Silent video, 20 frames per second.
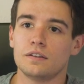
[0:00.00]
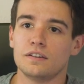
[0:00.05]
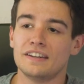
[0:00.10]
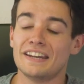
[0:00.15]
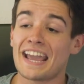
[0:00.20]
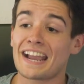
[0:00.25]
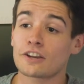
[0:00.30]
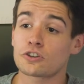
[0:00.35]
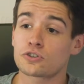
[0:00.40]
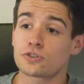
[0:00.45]

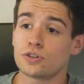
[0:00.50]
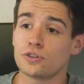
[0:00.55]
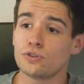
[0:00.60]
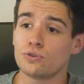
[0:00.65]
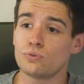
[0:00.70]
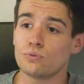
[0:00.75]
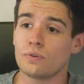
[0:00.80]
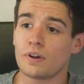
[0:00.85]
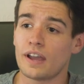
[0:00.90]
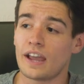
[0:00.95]
next to
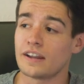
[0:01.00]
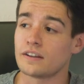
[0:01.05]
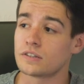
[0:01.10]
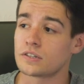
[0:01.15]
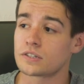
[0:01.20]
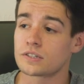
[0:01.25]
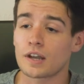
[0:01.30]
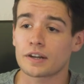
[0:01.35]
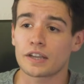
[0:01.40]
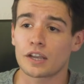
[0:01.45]
you
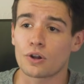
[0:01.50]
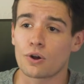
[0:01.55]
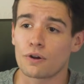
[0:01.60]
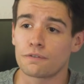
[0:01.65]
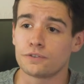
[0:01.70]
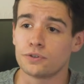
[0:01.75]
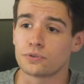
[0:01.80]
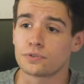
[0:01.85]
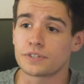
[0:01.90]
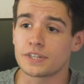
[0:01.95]
and sucking
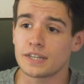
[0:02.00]
off your